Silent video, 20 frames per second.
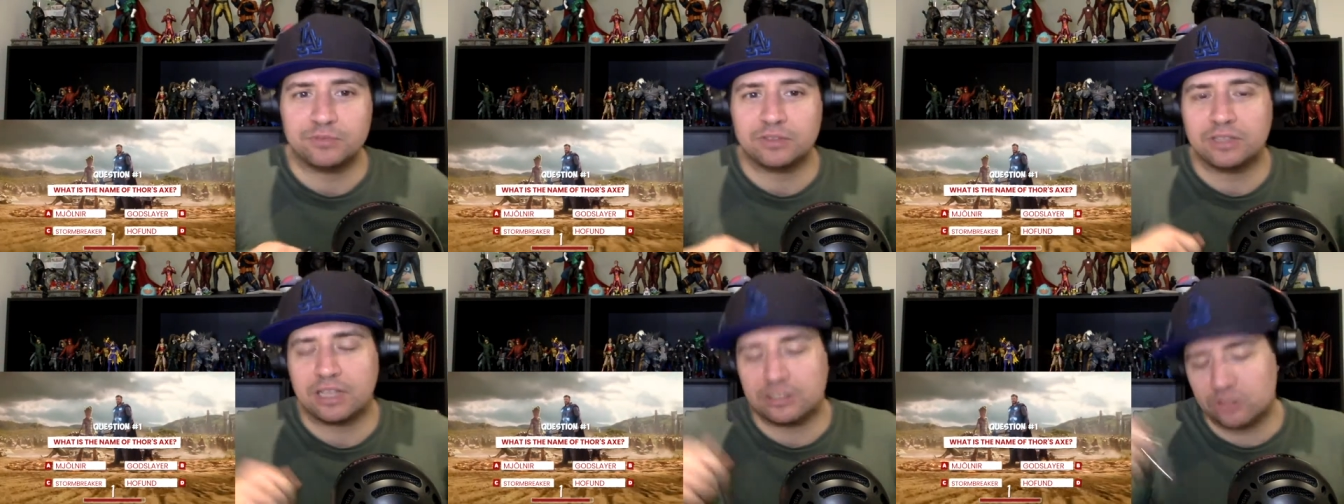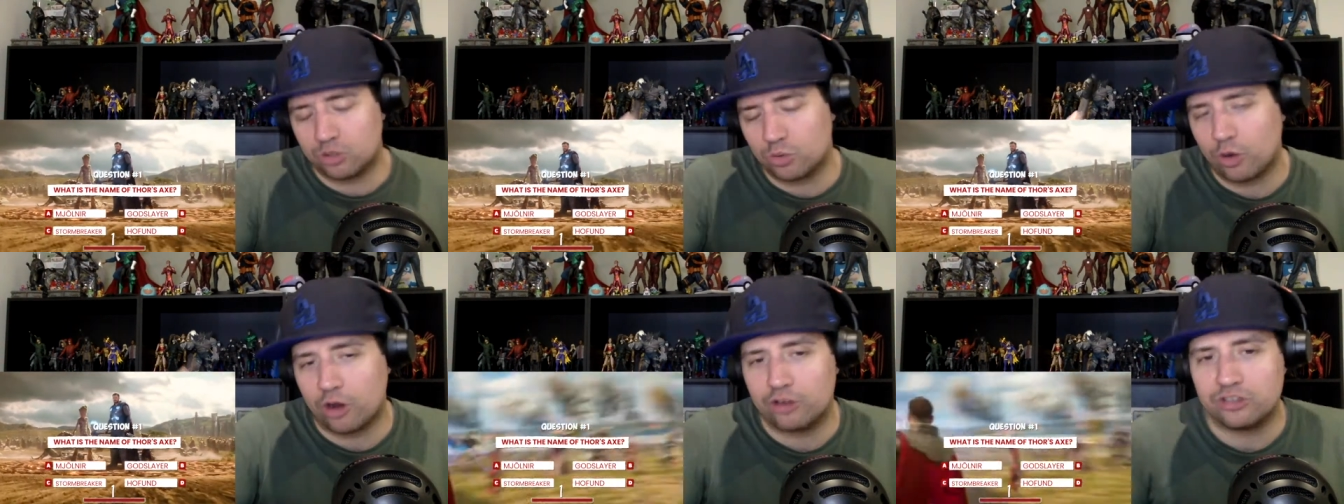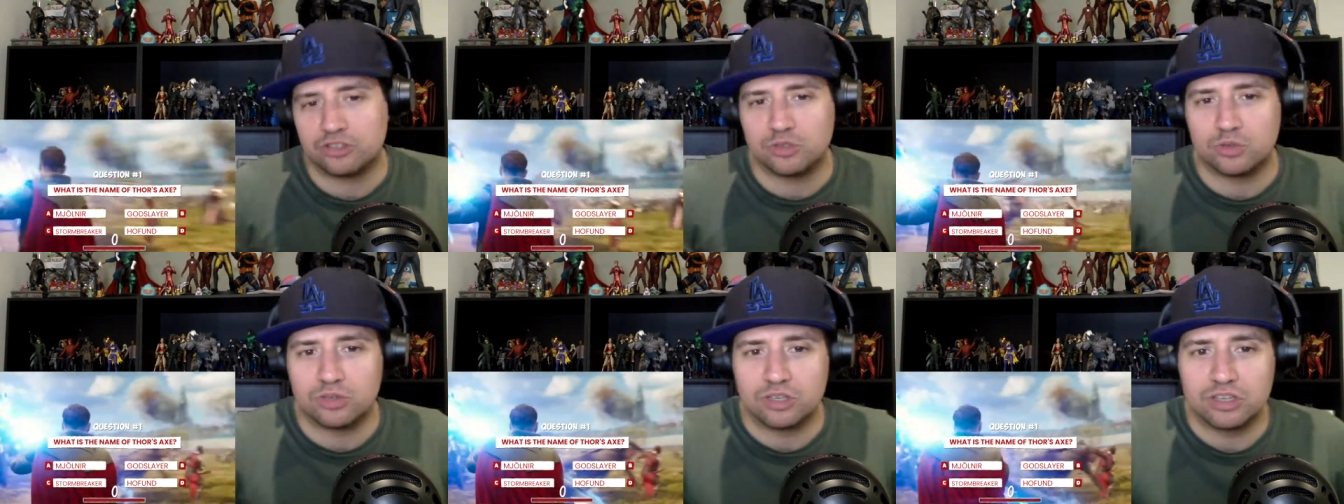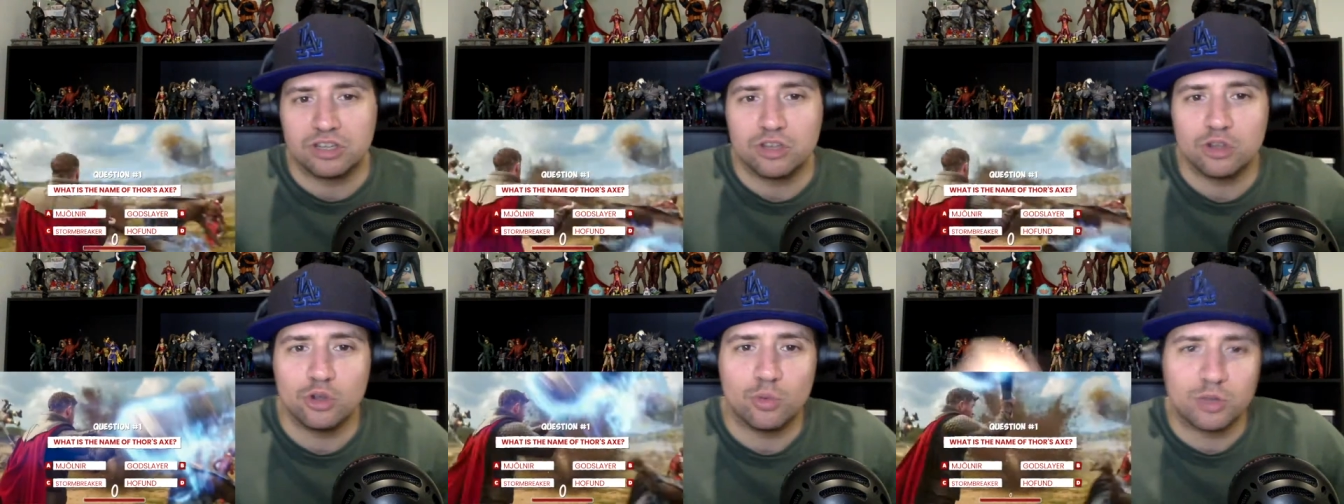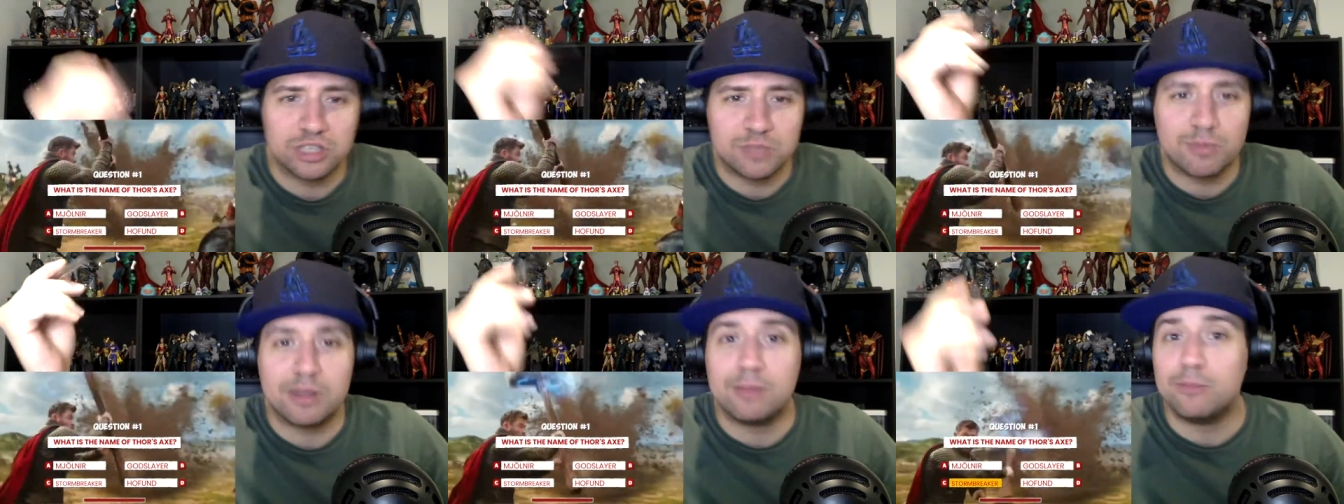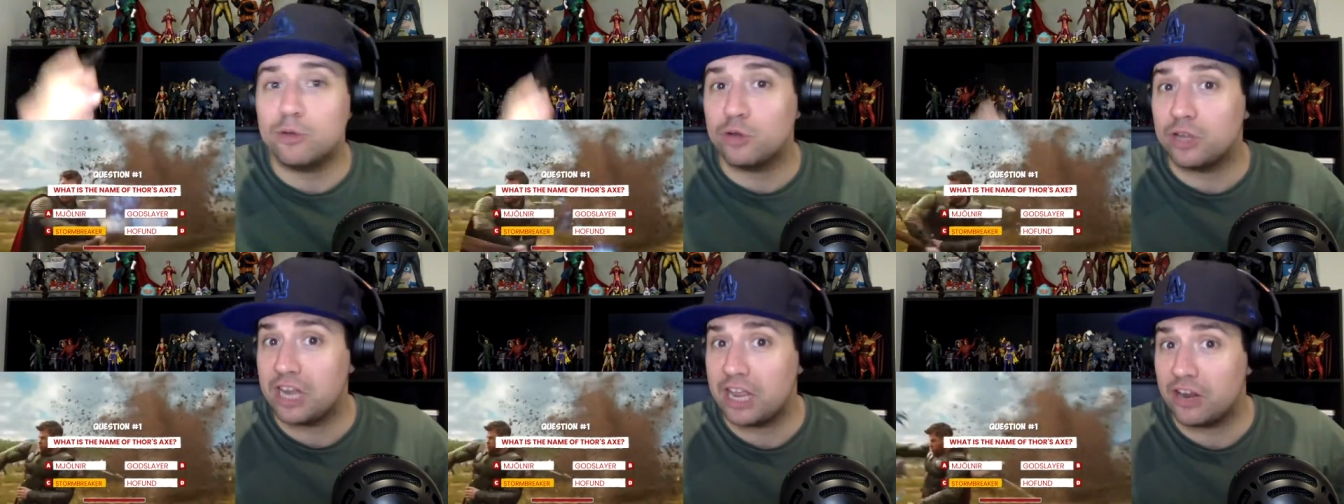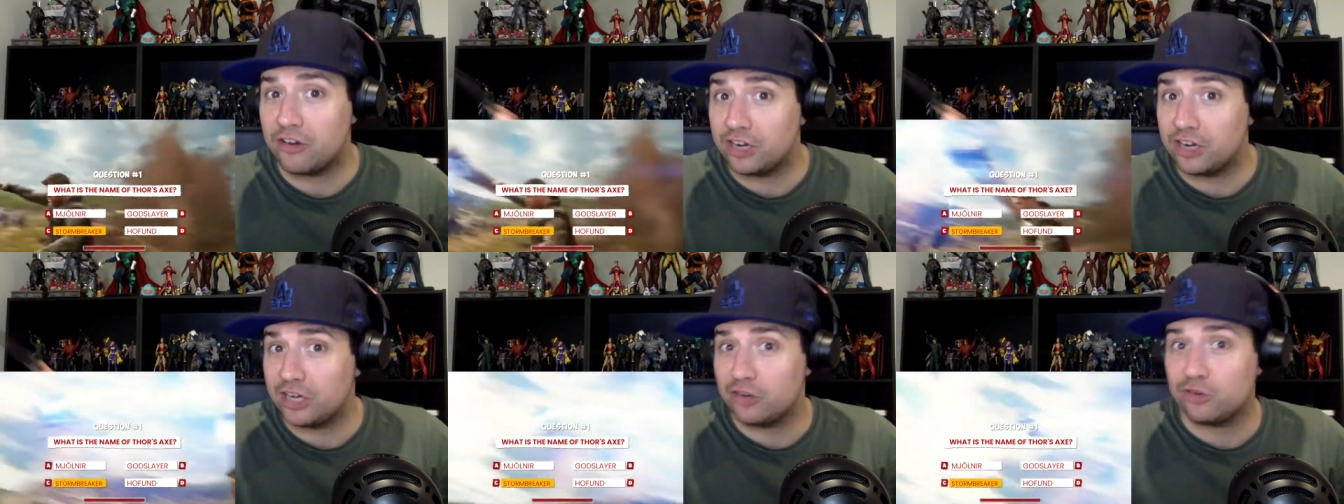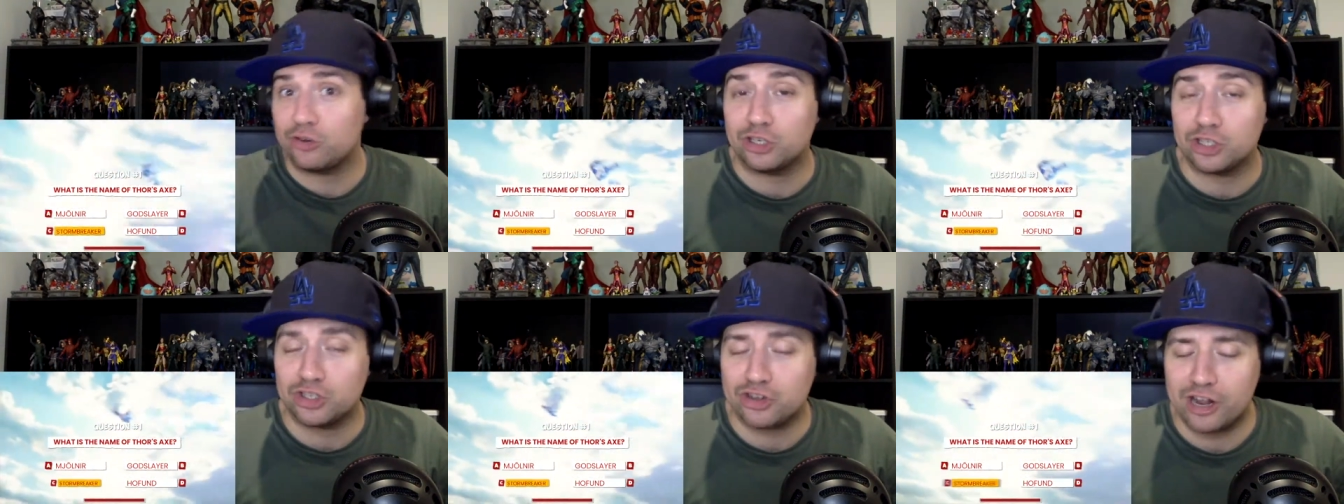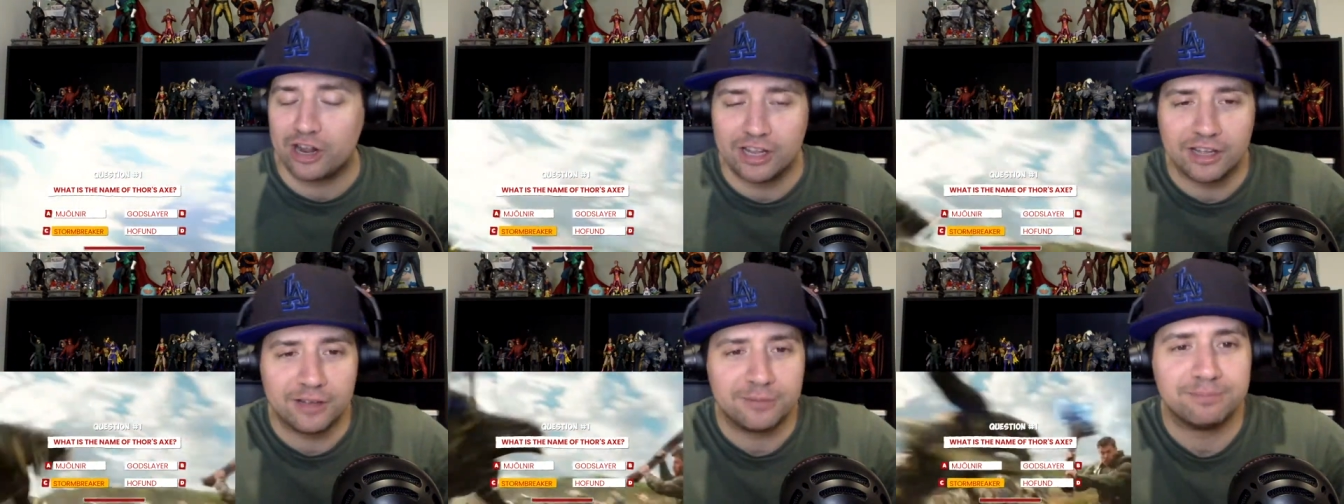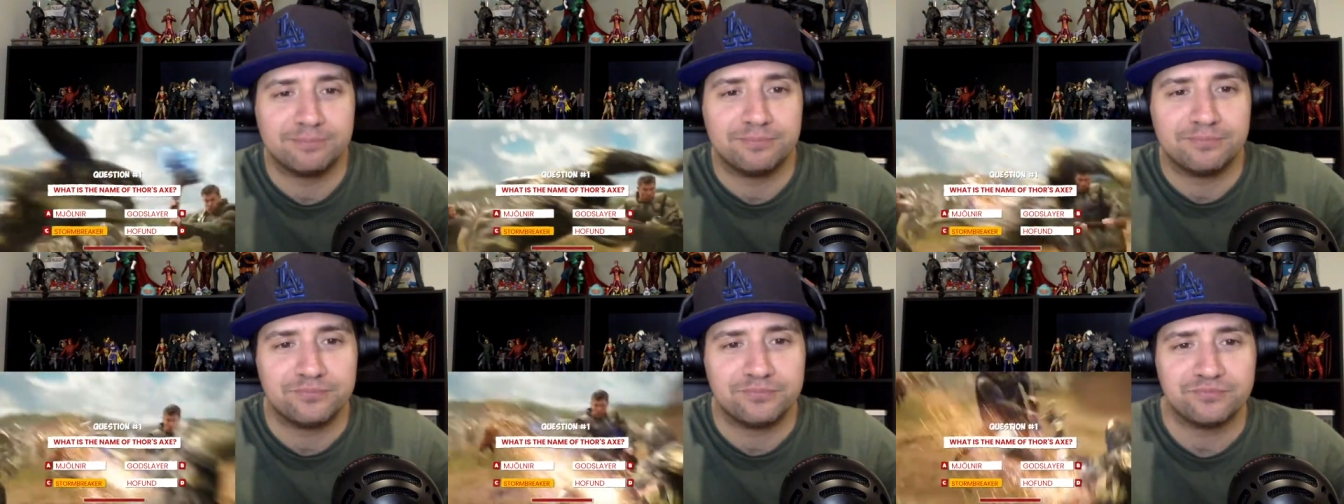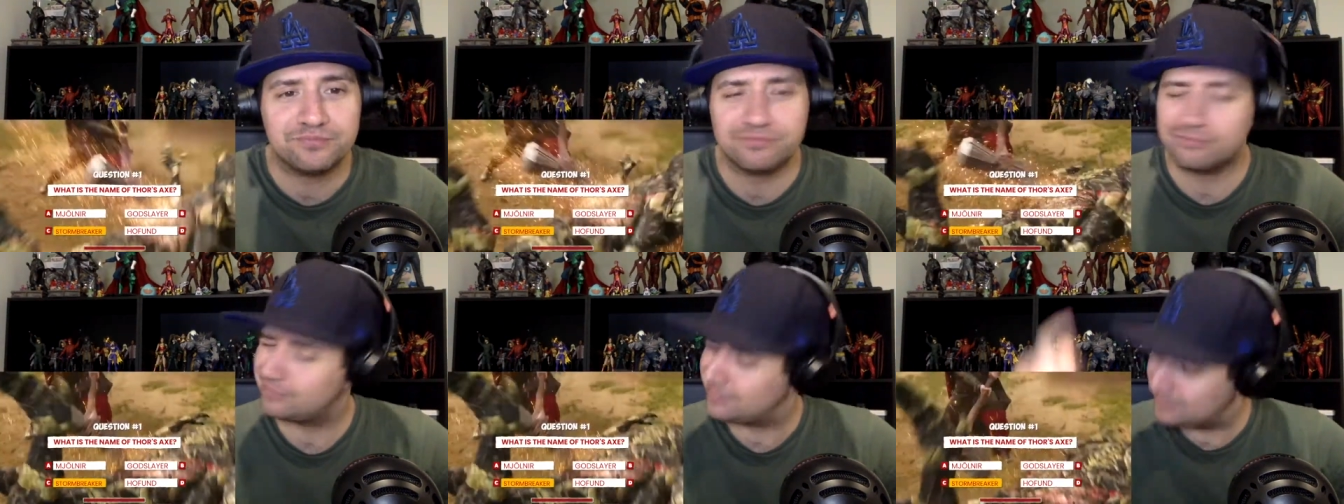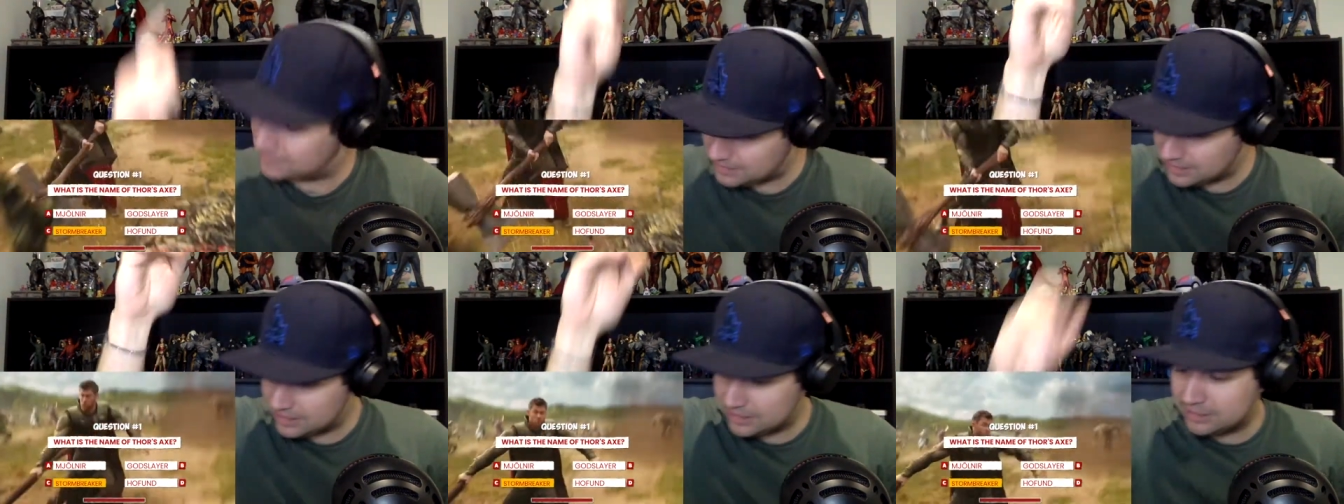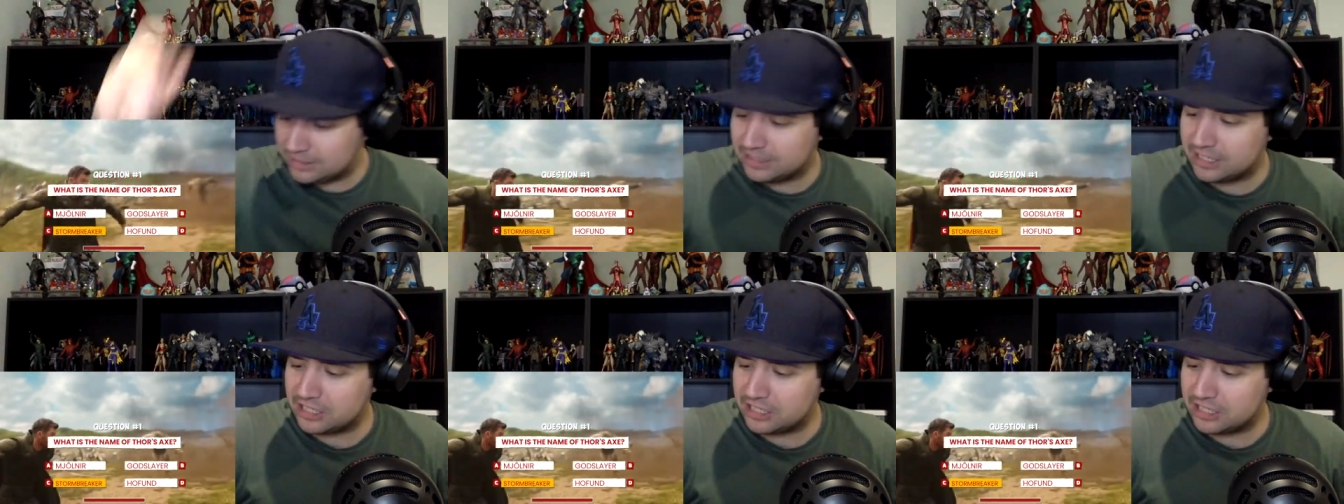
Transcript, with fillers: That's who hosts. Who Wants to Be a Millionaire. That's right, the answer is C, Stormbreaker.